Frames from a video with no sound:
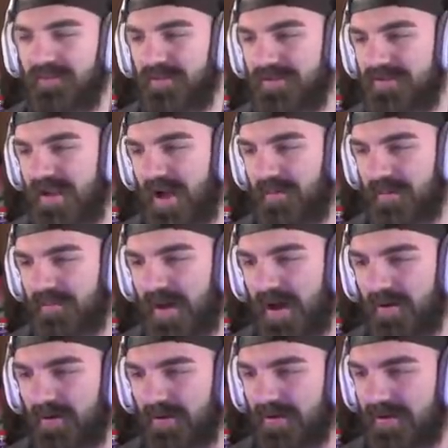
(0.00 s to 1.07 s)
with stopping
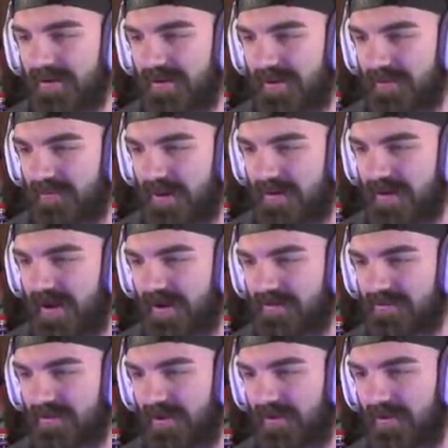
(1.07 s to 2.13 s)
power and a red
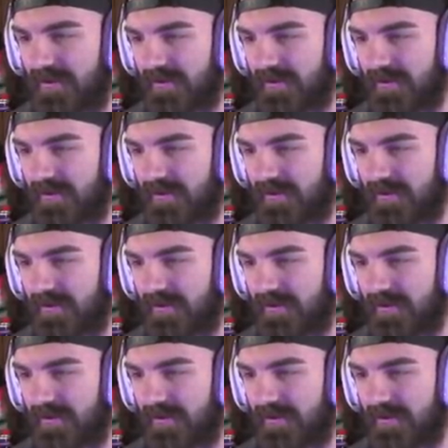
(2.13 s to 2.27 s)
dot, so.